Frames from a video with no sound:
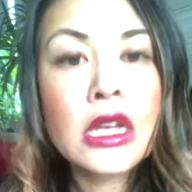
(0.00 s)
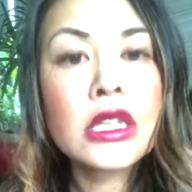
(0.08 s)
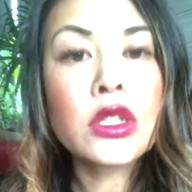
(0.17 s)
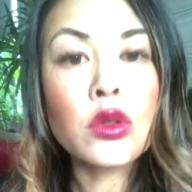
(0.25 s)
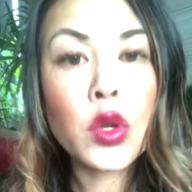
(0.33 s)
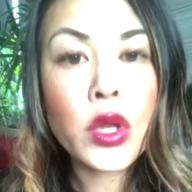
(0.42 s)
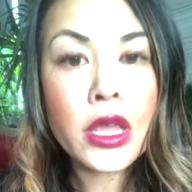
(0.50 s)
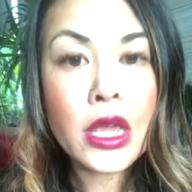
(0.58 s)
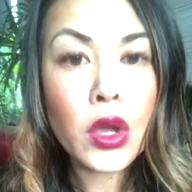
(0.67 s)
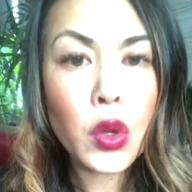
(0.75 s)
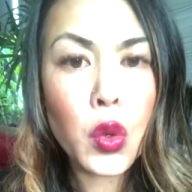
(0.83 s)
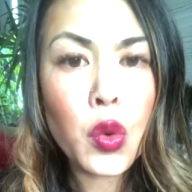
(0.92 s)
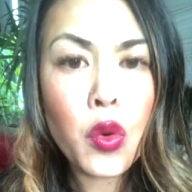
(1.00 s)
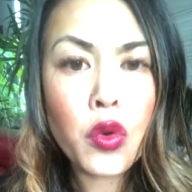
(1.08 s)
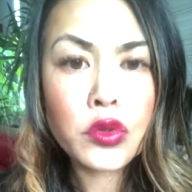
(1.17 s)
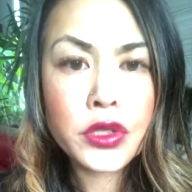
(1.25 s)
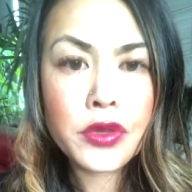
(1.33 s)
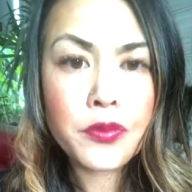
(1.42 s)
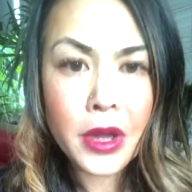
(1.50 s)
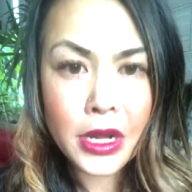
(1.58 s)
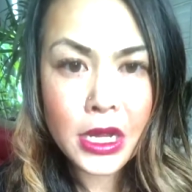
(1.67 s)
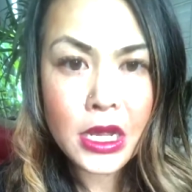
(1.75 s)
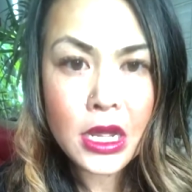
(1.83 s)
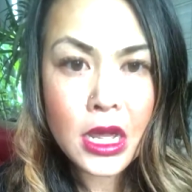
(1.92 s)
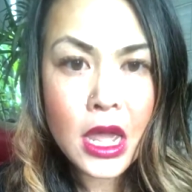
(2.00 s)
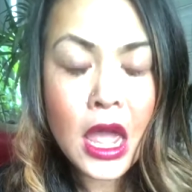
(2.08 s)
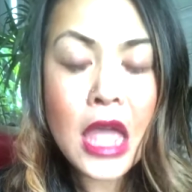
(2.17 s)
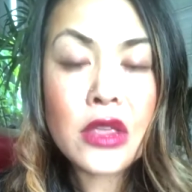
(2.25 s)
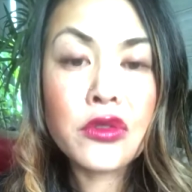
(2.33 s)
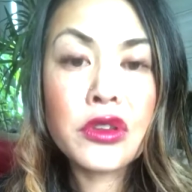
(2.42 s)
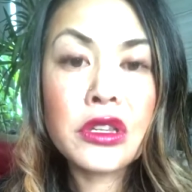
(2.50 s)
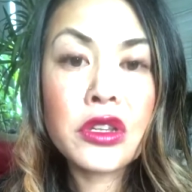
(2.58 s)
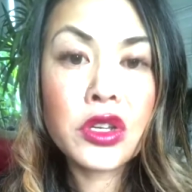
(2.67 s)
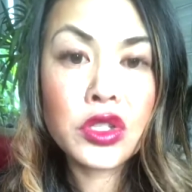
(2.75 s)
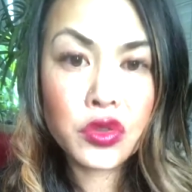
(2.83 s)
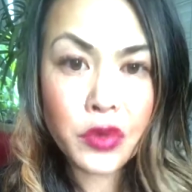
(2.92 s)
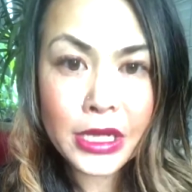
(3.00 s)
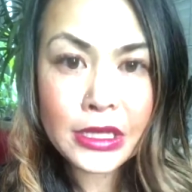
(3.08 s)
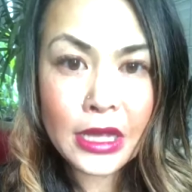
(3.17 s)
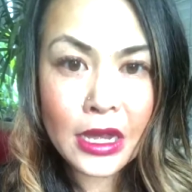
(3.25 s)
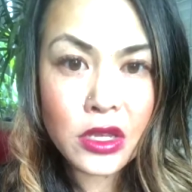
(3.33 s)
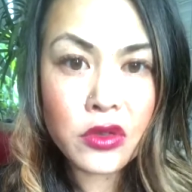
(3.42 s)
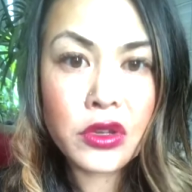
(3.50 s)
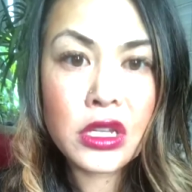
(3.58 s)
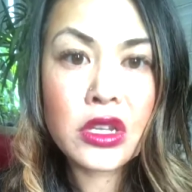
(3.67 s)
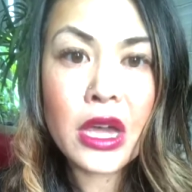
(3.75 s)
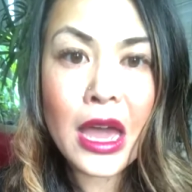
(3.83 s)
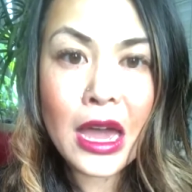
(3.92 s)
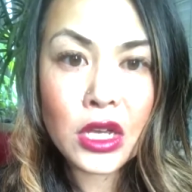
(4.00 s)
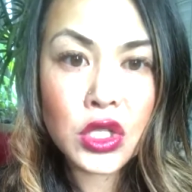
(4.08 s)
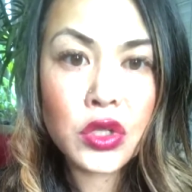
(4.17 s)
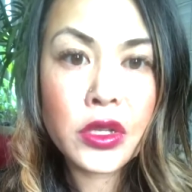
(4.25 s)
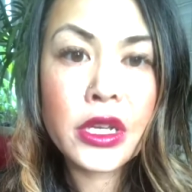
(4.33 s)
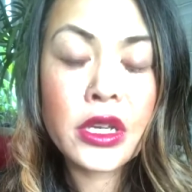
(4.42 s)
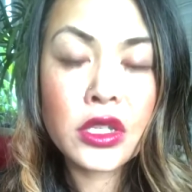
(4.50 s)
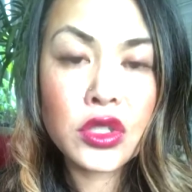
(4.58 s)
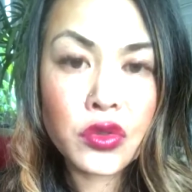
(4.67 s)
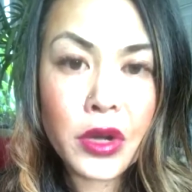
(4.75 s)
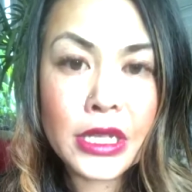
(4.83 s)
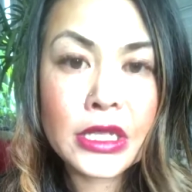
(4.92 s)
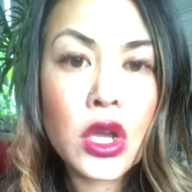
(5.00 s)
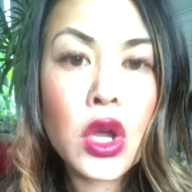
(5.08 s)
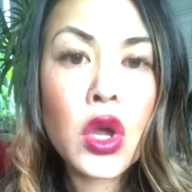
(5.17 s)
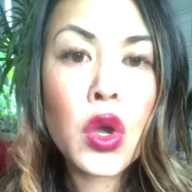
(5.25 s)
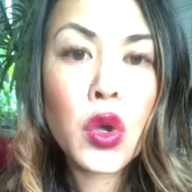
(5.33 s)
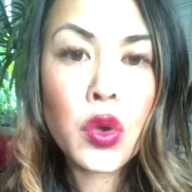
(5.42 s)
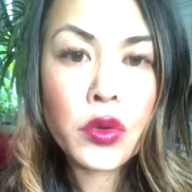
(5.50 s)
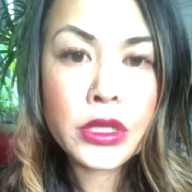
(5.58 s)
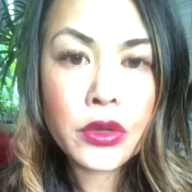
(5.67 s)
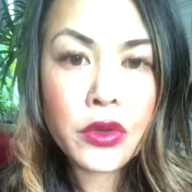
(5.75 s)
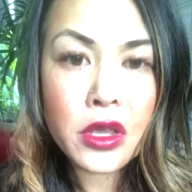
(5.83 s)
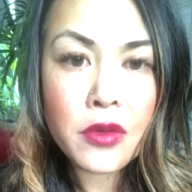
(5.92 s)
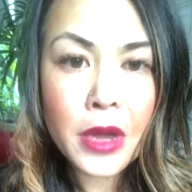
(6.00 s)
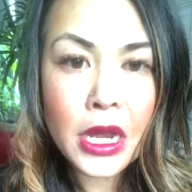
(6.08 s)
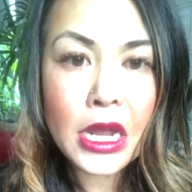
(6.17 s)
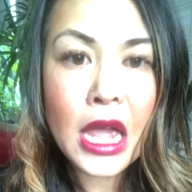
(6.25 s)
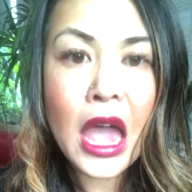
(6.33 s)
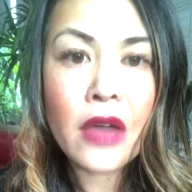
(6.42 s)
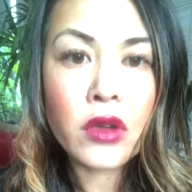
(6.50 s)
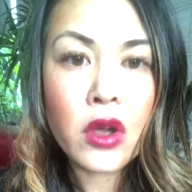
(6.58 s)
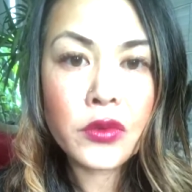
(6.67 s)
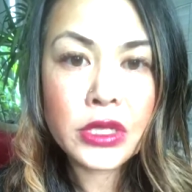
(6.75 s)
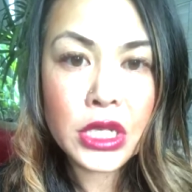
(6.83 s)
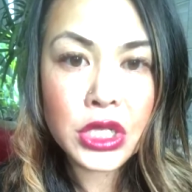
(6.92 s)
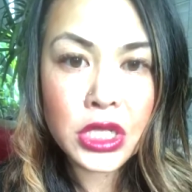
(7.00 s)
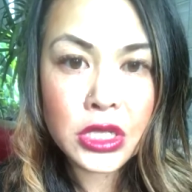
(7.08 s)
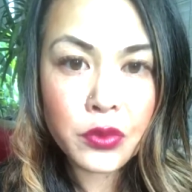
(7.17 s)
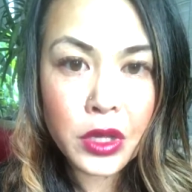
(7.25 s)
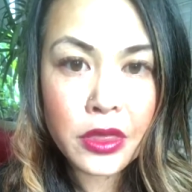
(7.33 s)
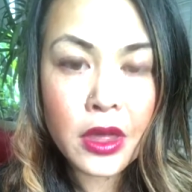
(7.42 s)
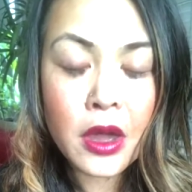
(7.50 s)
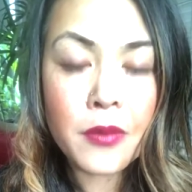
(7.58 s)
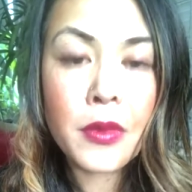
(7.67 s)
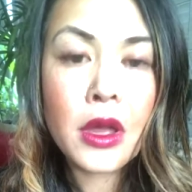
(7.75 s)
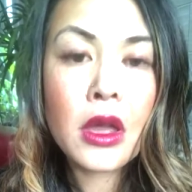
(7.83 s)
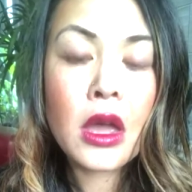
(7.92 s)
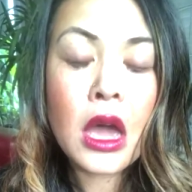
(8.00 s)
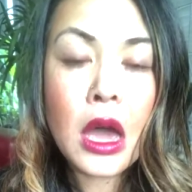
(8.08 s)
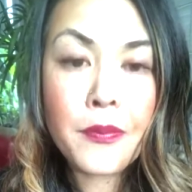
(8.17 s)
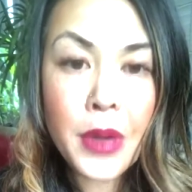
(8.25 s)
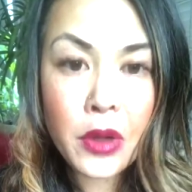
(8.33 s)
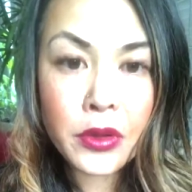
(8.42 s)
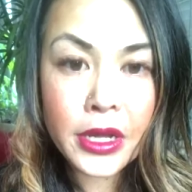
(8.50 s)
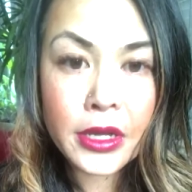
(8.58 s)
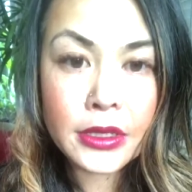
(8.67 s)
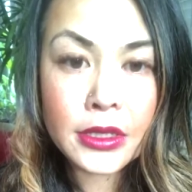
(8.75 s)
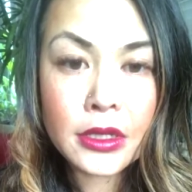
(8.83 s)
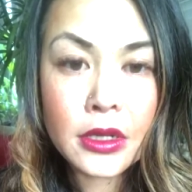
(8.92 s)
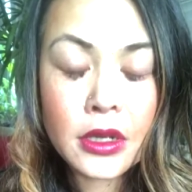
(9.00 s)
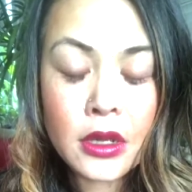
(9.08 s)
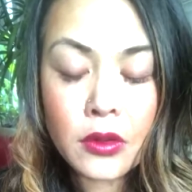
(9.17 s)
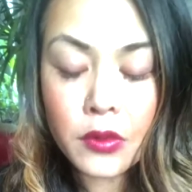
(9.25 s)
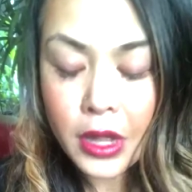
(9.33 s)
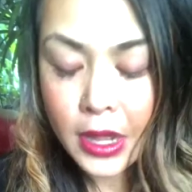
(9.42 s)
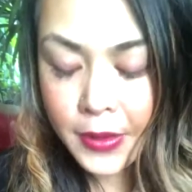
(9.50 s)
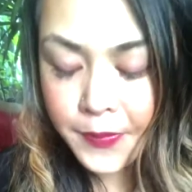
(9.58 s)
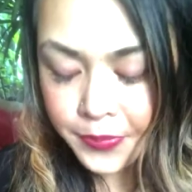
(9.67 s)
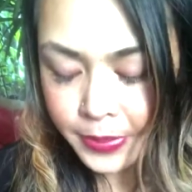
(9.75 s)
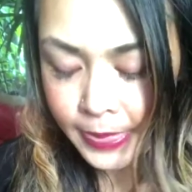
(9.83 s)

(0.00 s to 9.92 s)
So looking at who owes you money, and you need to address that. You need to actually address who is owing you money, have conversations with them about it, okay?